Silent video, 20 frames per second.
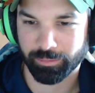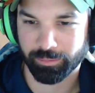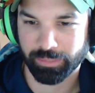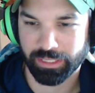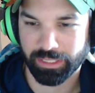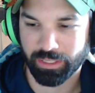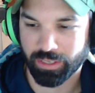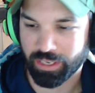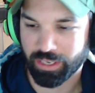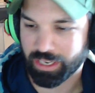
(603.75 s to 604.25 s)

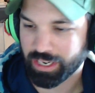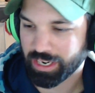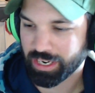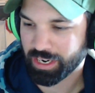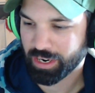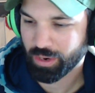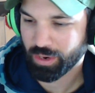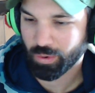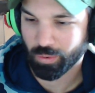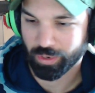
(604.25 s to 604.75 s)
workmates
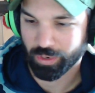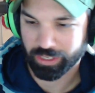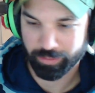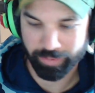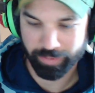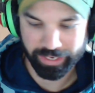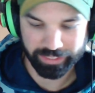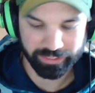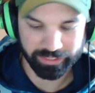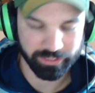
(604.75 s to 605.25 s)
sort of thing.
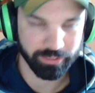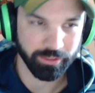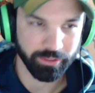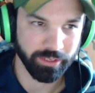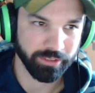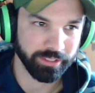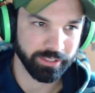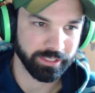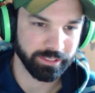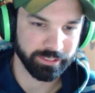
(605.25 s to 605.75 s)
So
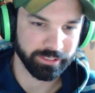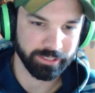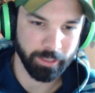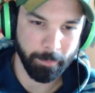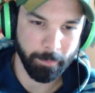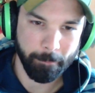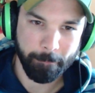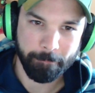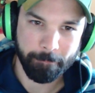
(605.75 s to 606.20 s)
yeah.